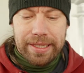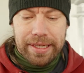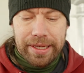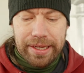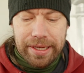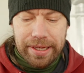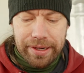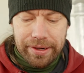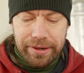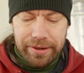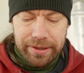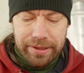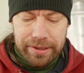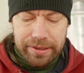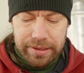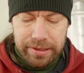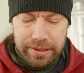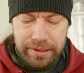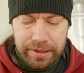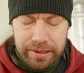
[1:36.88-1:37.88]
here.
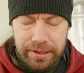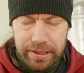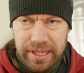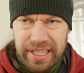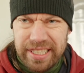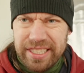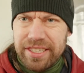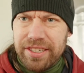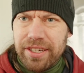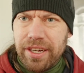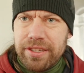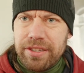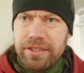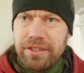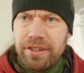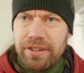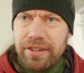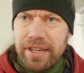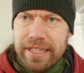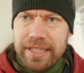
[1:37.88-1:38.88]
It's not
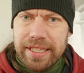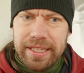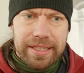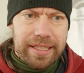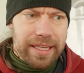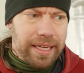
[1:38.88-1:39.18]
connected